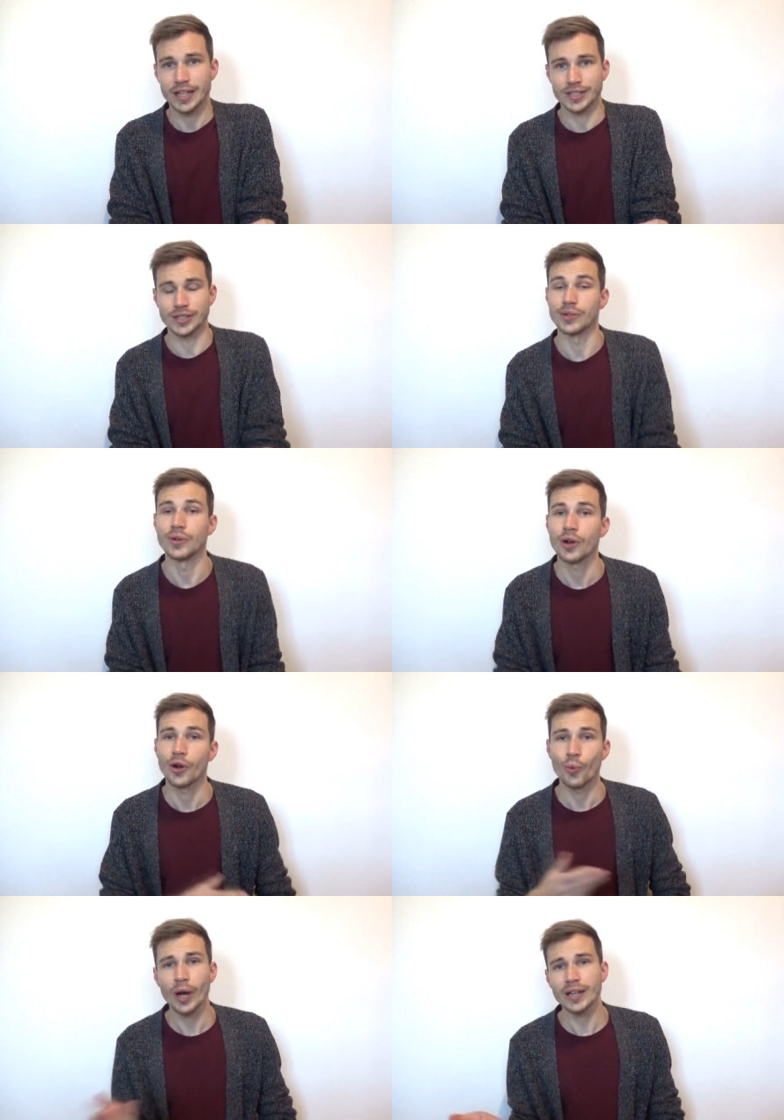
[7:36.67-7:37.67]
So
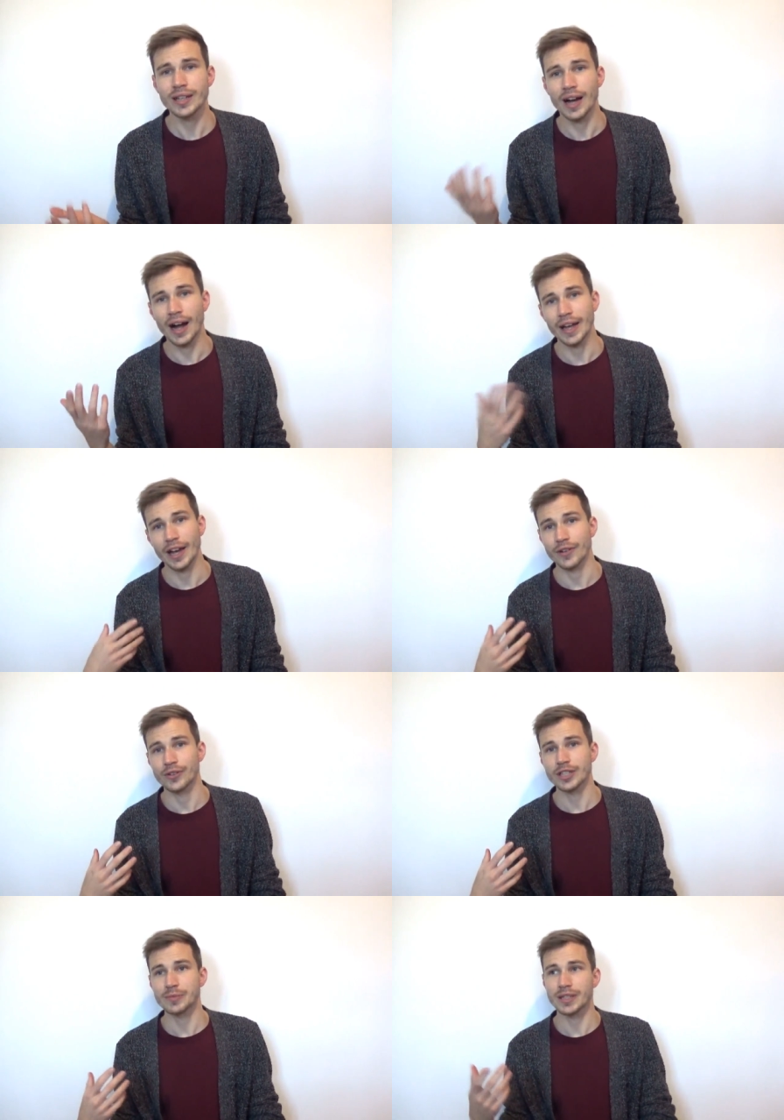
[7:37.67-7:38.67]
when I have
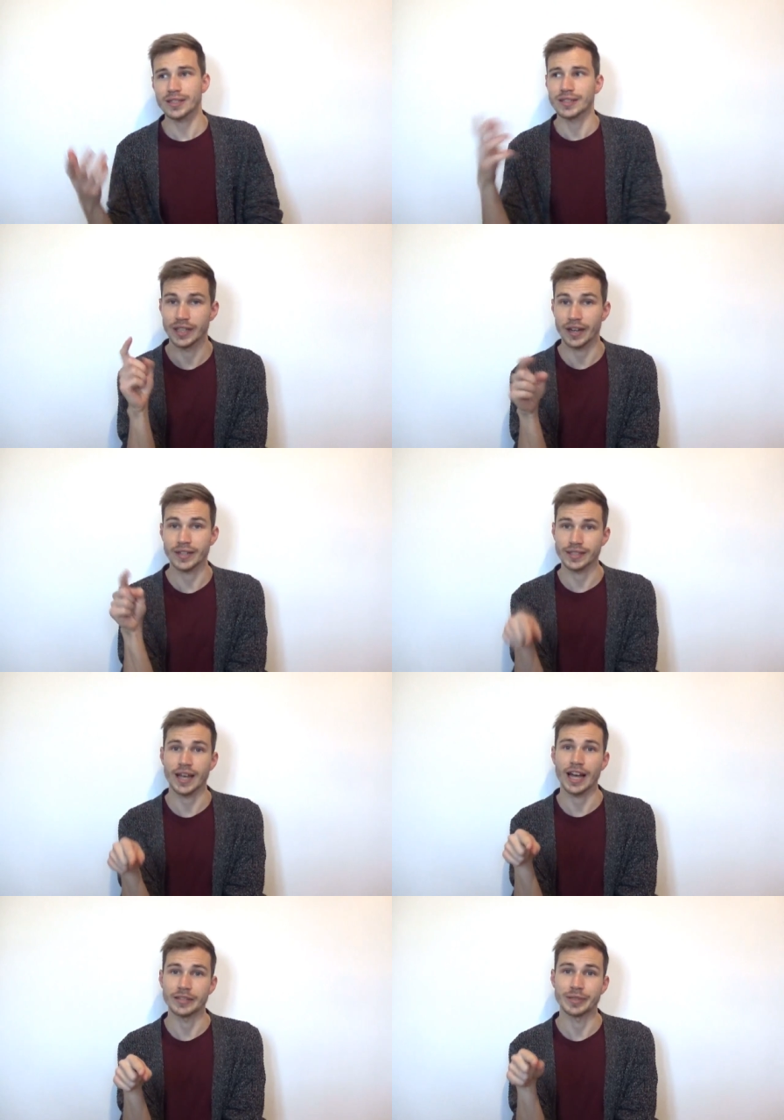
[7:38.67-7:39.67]
Christmas, they are
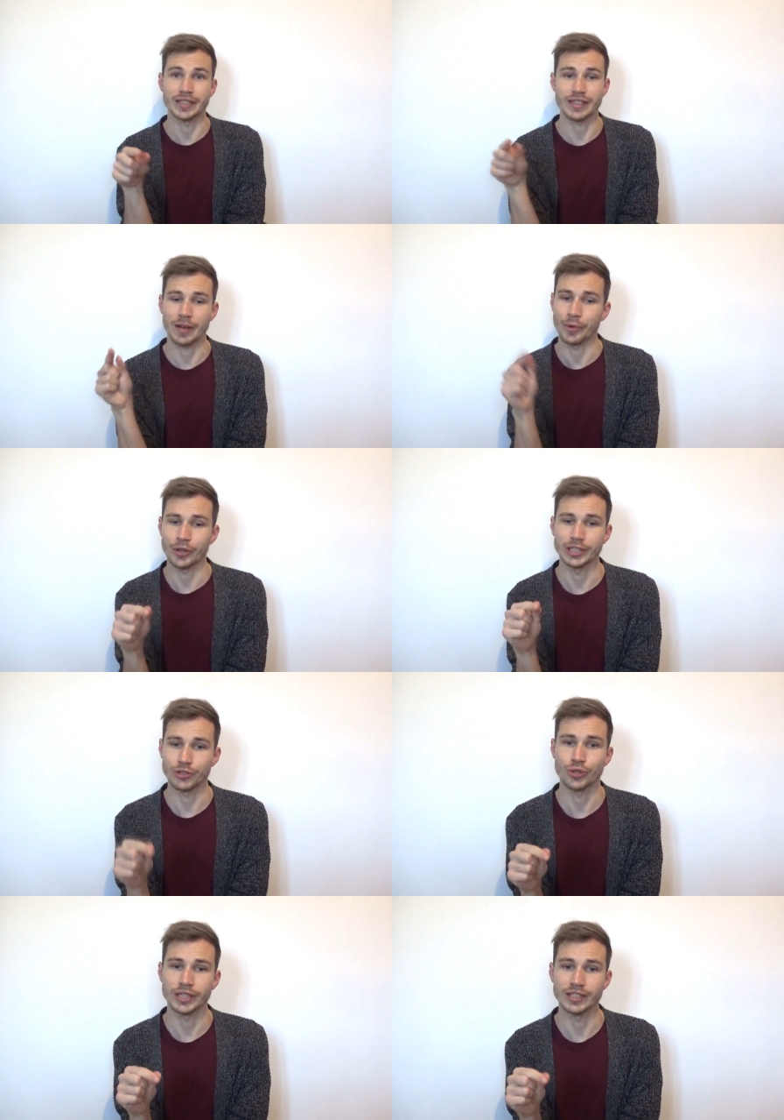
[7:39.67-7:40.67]
sad because I'm already
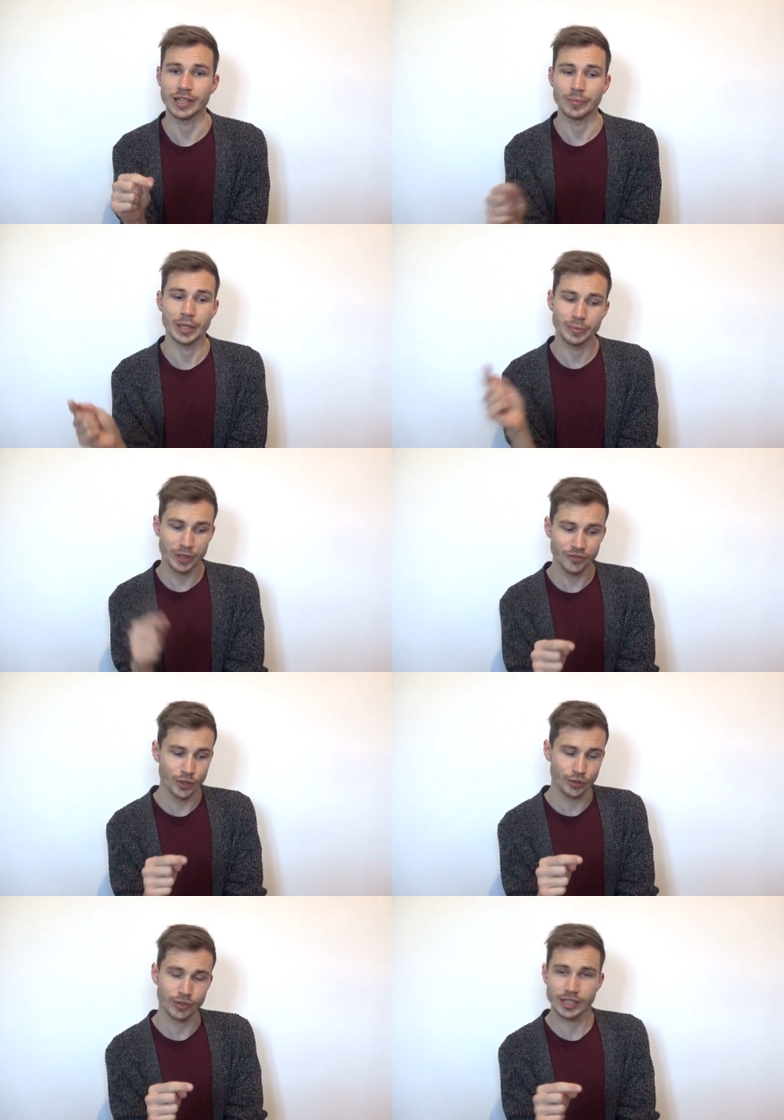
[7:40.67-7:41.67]
treating them, but
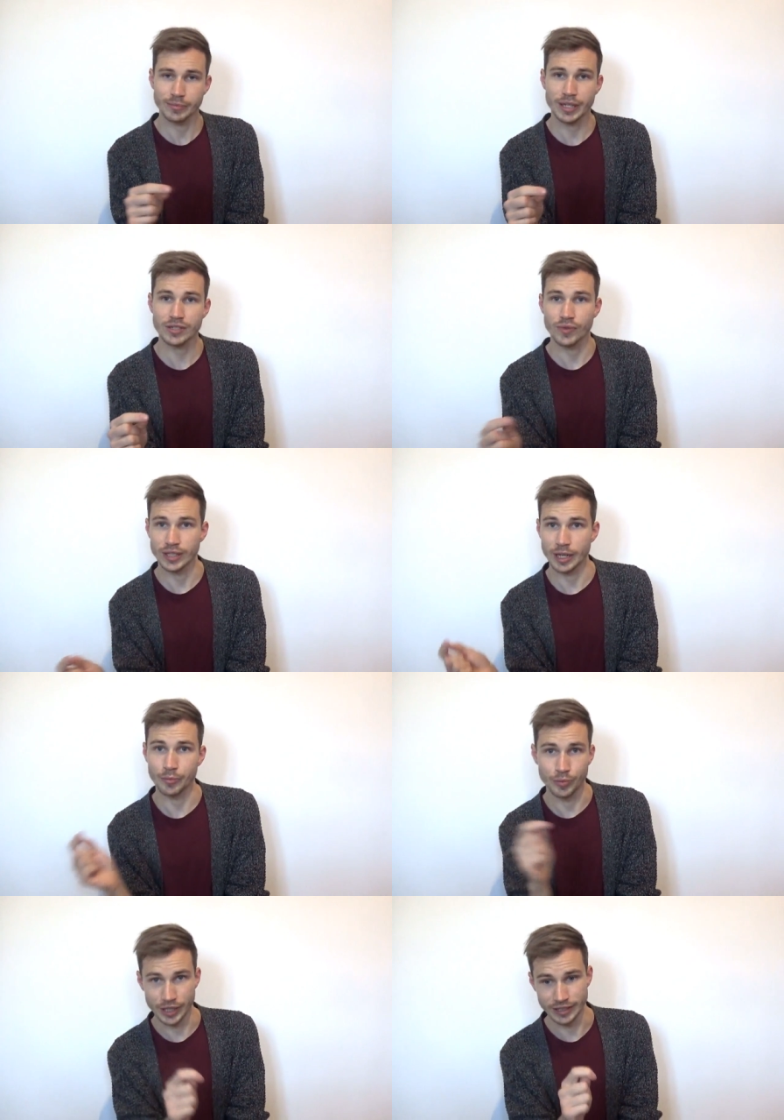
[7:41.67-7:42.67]
before Christmas, when
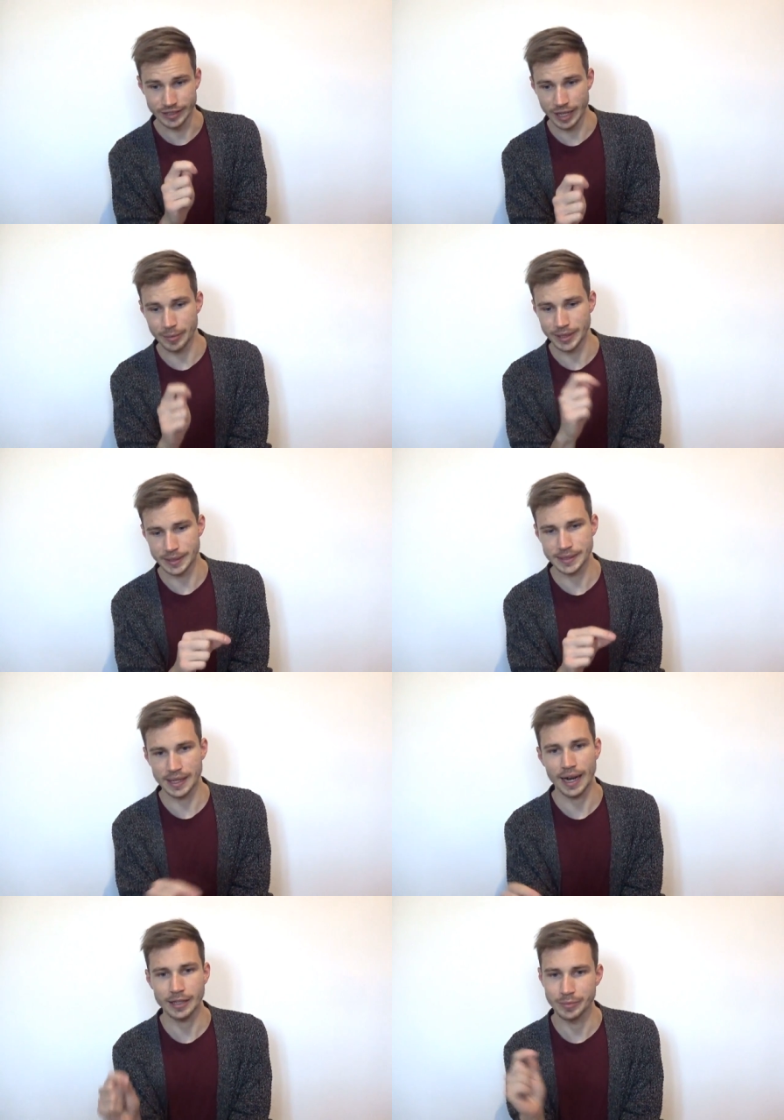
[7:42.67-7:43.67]
I bring them
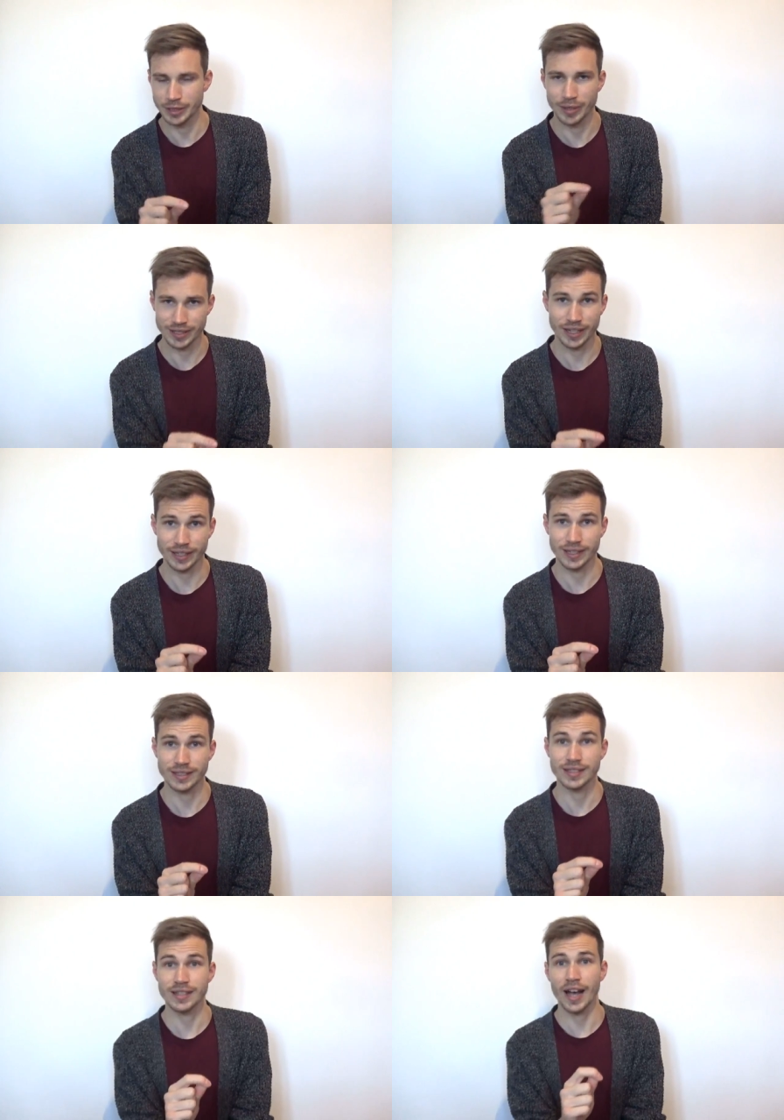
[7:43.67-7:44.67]
inside, bring my
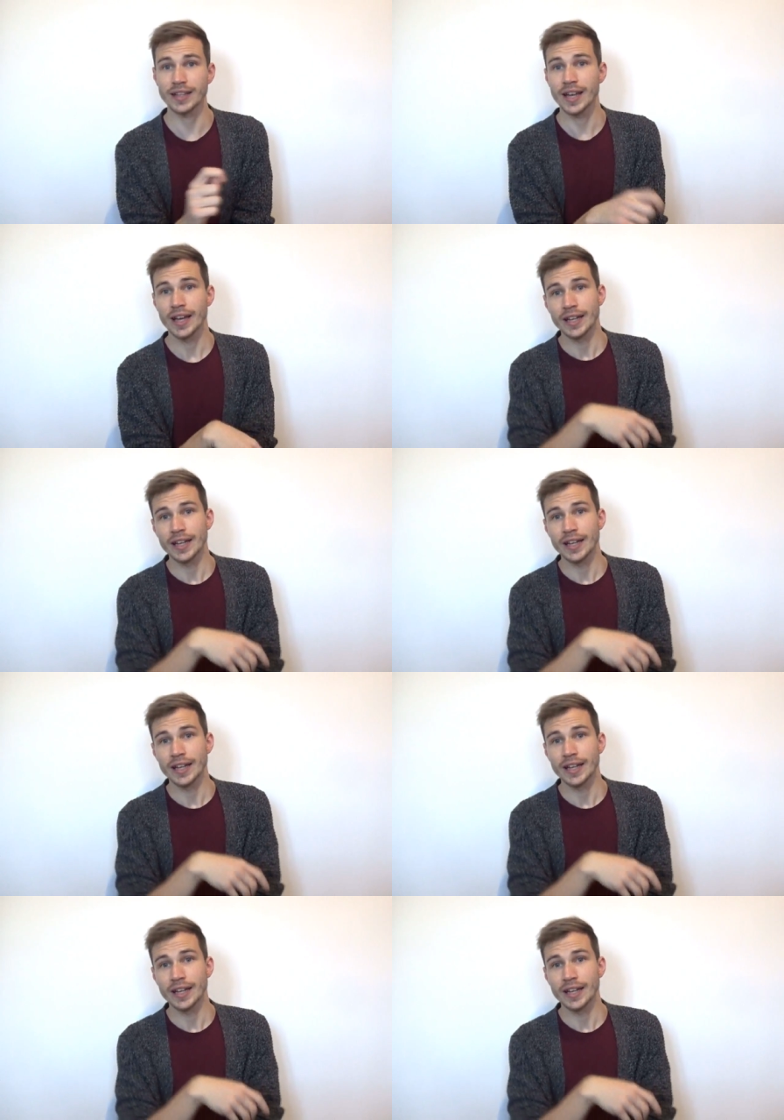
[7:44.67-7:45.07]
succulents inside,